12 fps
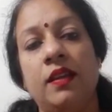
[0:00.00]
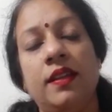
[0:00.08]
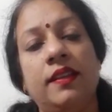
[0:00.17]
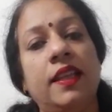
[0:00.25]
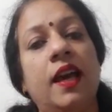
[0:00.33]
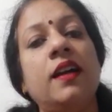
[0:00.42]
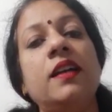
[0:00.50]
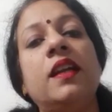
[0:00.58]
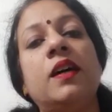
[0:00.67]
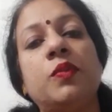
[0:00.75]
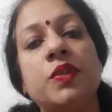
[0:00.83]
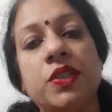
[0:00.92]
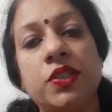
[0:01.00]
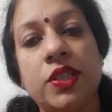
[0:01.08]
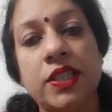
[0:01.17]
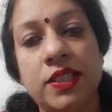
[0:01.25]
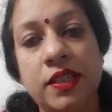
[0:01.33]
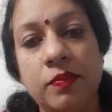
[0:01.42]
Nityangana was
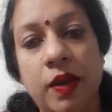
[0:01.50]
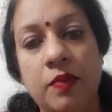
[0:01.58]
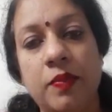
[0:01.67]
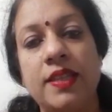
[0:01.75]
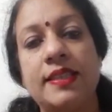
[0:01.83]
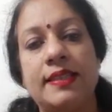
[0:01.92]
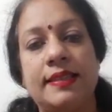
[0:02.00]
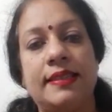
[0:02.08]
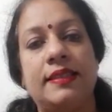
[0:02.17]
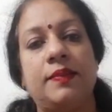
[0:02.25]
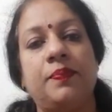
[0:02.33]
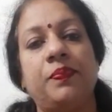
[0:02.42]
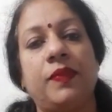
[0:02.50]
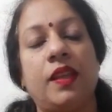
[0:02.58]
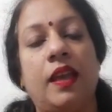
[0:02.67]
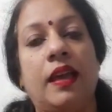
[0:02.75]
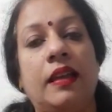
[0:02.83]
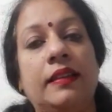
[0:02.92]
suggested by my sister,
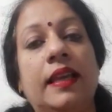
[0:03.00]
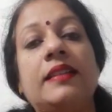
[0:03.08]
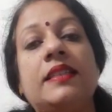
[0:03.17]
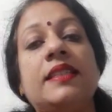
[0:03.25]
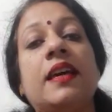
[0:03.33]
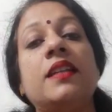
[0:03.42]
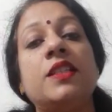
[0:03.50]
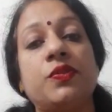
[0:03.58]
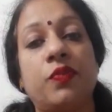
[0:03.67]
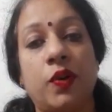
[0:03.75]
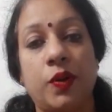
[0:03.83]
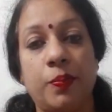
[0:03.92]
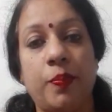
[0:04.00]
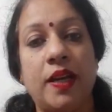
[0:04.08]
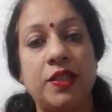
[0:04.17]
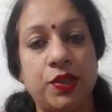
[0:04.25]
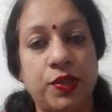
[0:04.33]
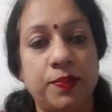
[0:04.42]
and that stands for
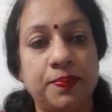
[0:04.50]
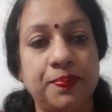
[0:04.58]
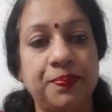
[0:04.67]
passion.